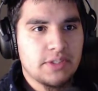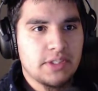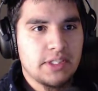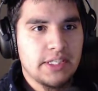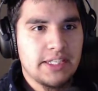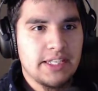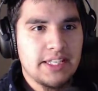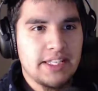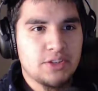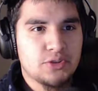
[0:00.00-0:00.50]

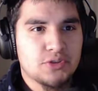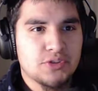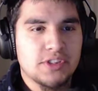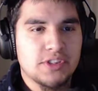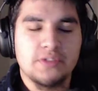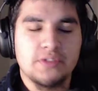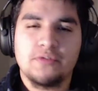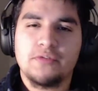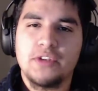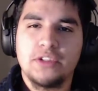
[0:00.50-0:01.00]

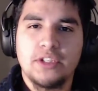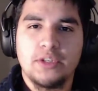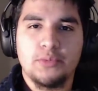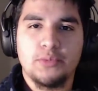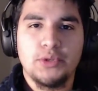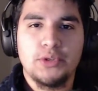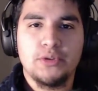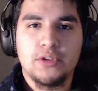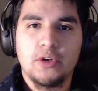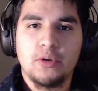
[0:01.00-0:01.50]
interesting feeling
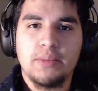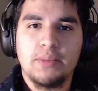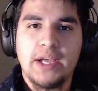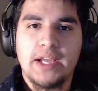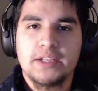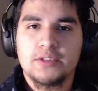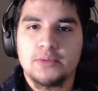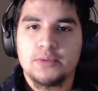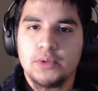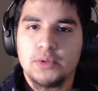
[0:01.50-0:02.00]
when you go
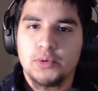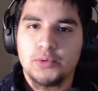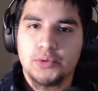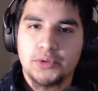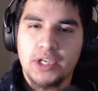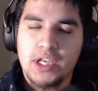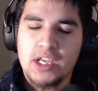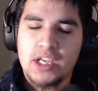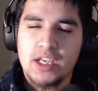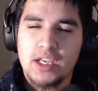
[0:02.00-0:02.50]
back to an older
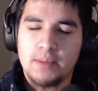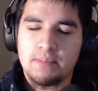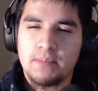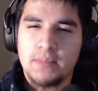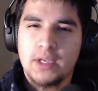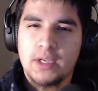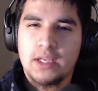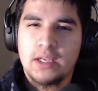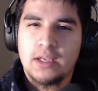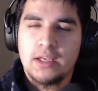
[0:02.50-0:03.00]
game
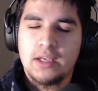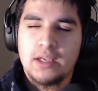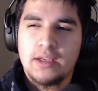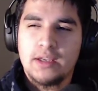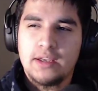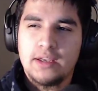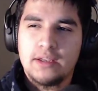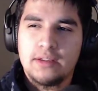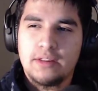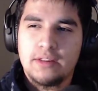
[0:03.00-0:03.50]

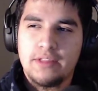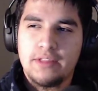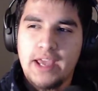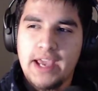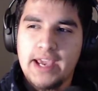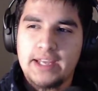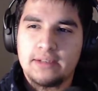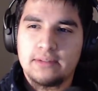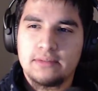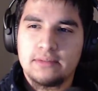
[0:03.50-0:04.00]

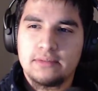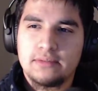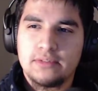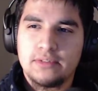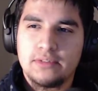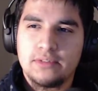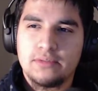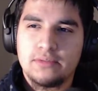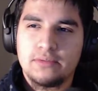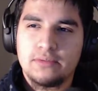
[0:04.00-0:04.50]
that,
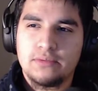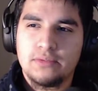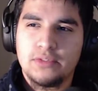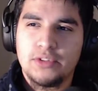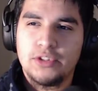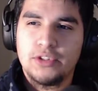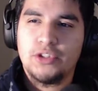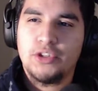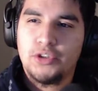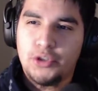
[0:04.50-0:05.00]

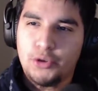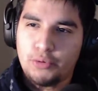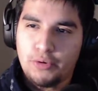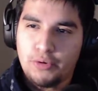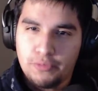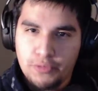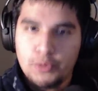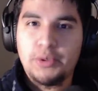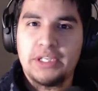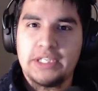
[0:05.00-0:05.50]
you're
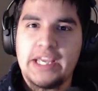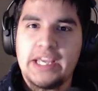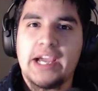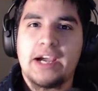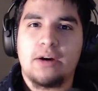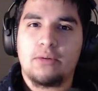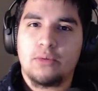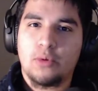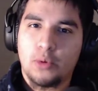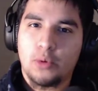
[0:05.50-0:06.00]
reviewing
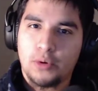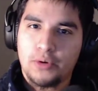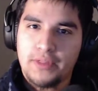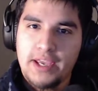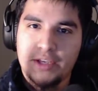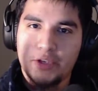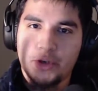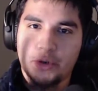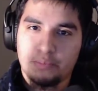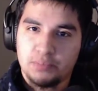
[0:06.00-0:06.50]
now, or
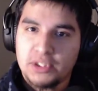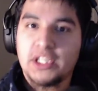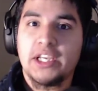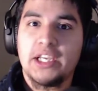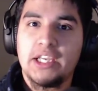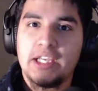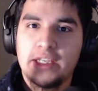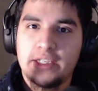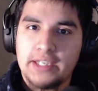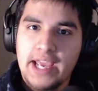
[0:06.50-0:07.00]
that you're
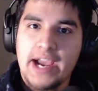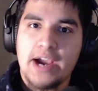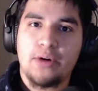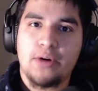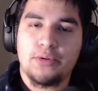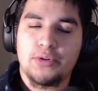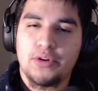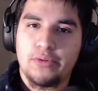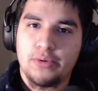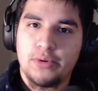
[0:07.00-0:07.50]
playing
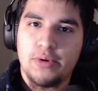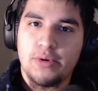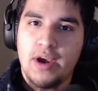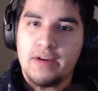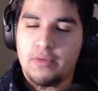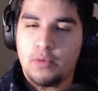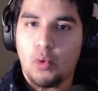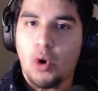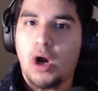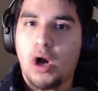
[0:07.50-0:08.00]
now. You have
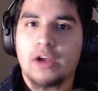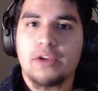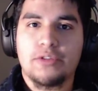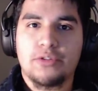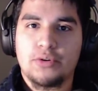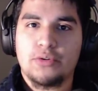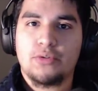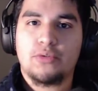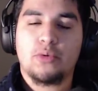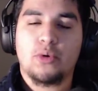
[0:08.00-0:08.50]
a
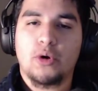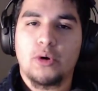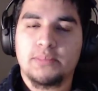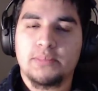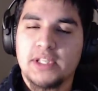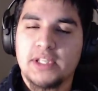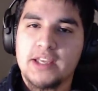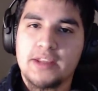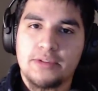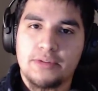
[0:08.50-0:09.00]
walkthrough or
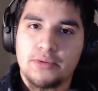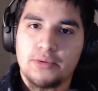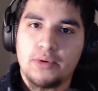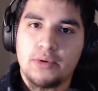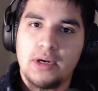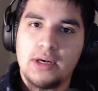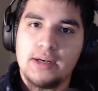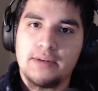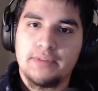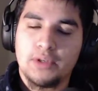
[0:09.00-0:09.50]
playthrough
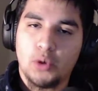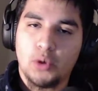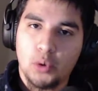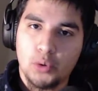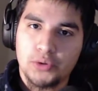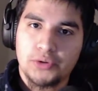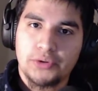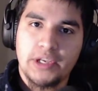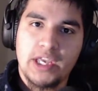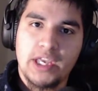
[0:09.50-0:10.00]
of an
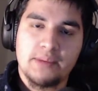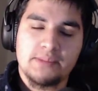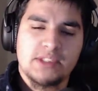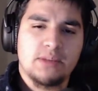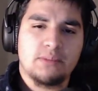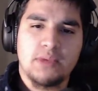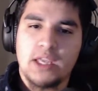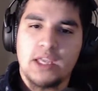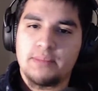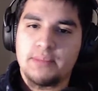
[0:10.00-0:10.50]
older game,
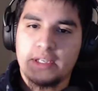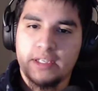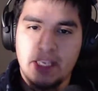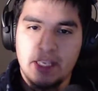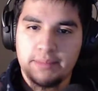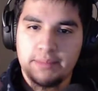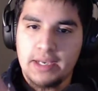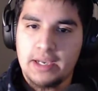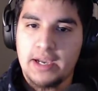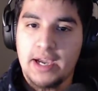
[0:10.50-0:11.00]
some game that
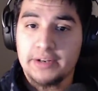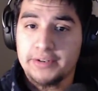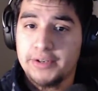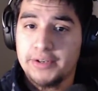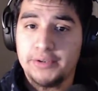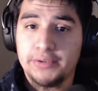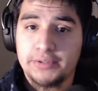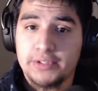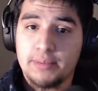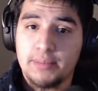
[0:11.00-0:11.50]
came out, I don't know,
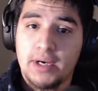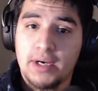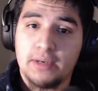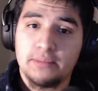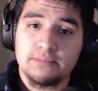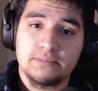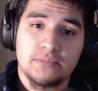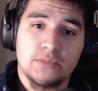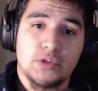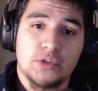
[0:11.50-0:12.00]
it came out
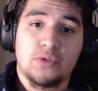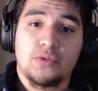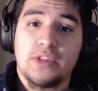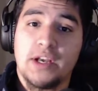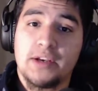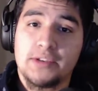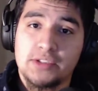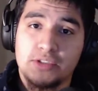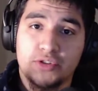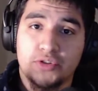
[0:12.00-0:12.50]
in
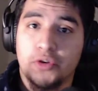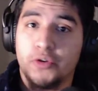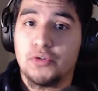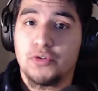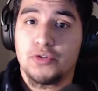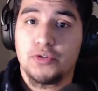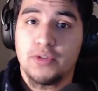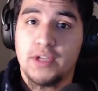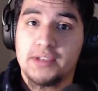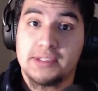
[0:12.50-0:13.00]
2002,
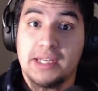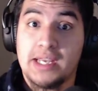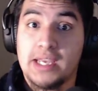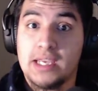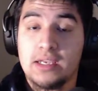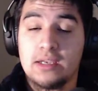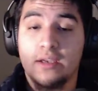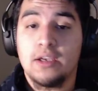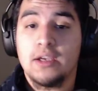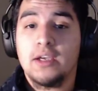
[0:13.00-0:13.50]

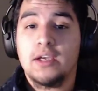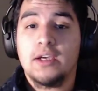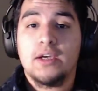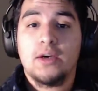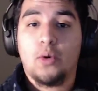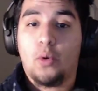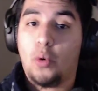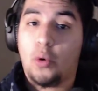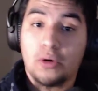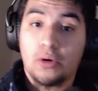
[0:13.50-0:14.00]
2008,
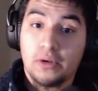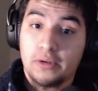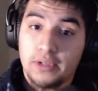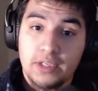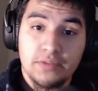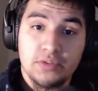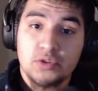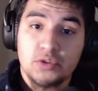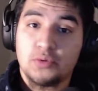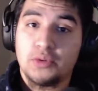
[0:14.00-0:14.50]
or
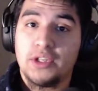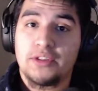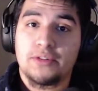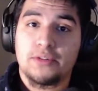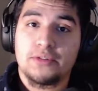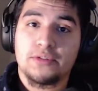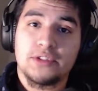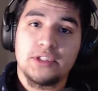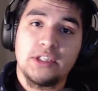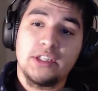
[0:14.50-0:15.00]
even
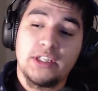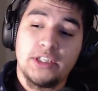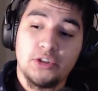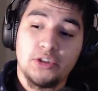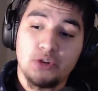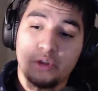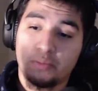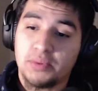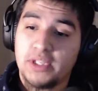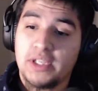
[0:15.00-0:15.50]
2013, and
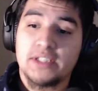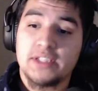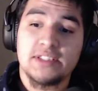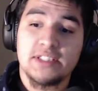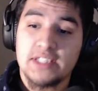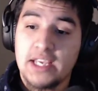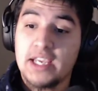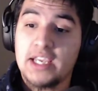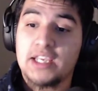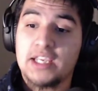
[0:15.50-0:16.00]
you could play it
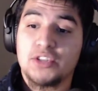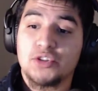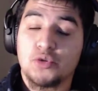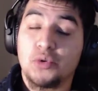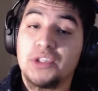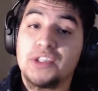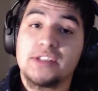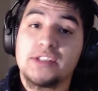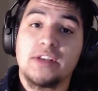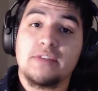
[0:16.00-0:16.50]
today in
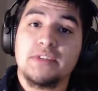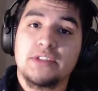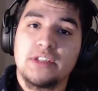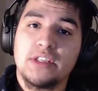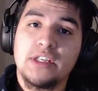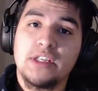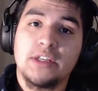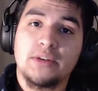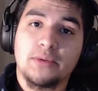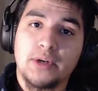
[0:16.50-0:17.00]

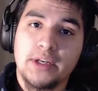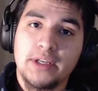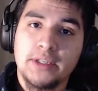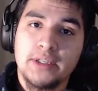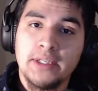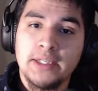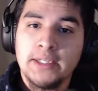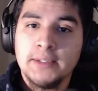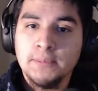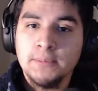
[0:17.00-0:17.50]
2017, right?
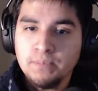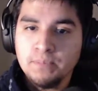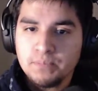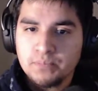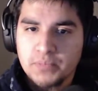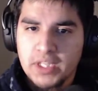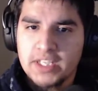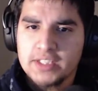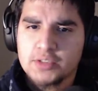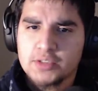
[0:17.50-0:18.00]

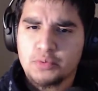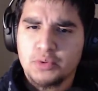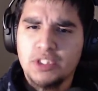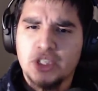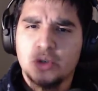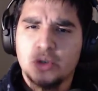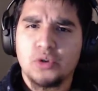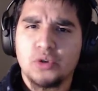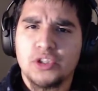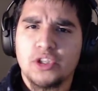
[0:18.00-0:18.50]
It's really
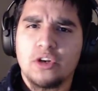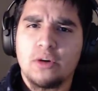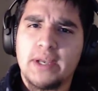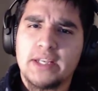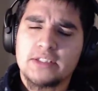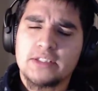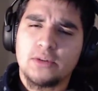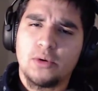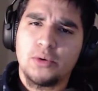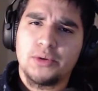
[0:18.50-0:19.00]
cool to go
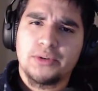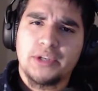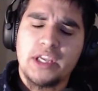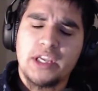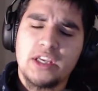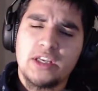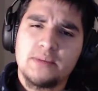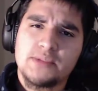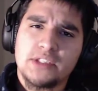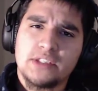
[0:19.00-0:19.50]
back to older
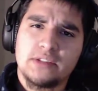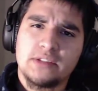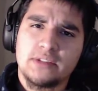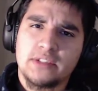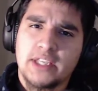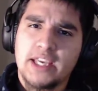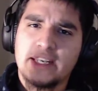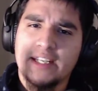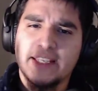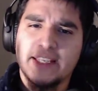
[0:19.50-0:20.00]
games and
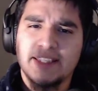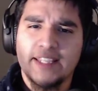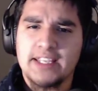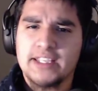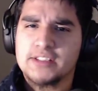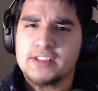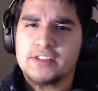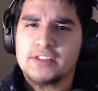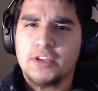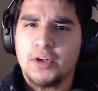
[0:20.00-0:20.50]
kind of get that
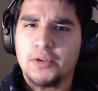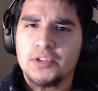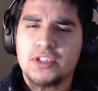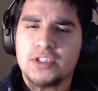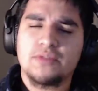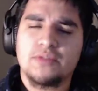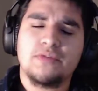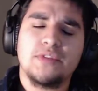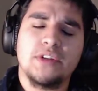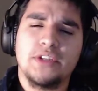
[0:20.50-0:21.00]

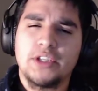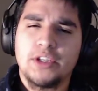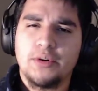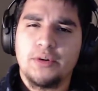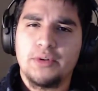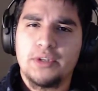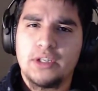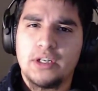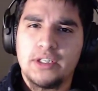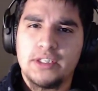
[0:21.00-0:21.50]
nostalgia feeling
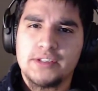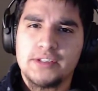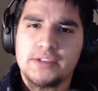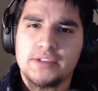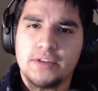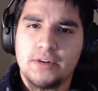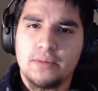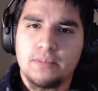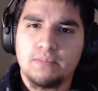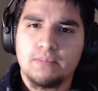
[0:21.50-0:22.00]
going on. And
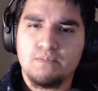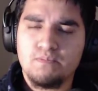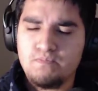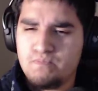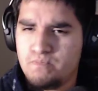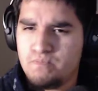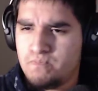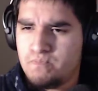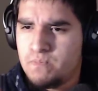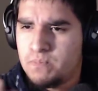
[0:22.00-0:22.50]
so
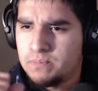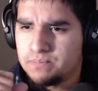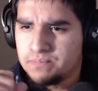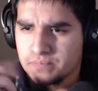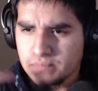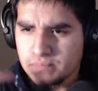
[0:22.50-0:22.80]
I